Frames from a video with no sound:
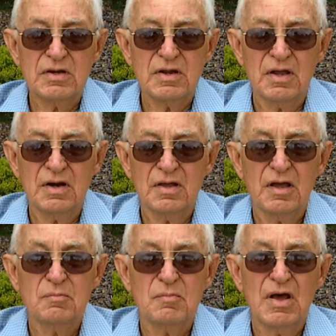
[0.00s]
and I
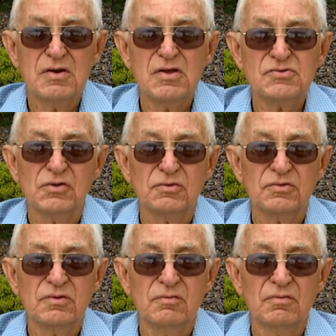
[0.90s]
had my
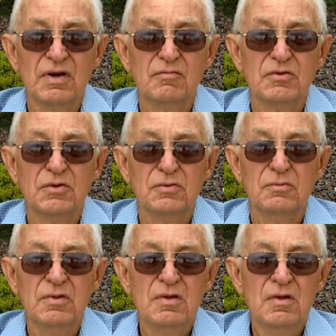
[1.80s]
initials on every
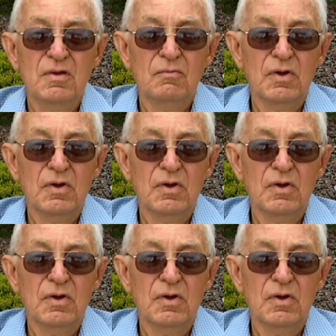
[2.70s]
tube.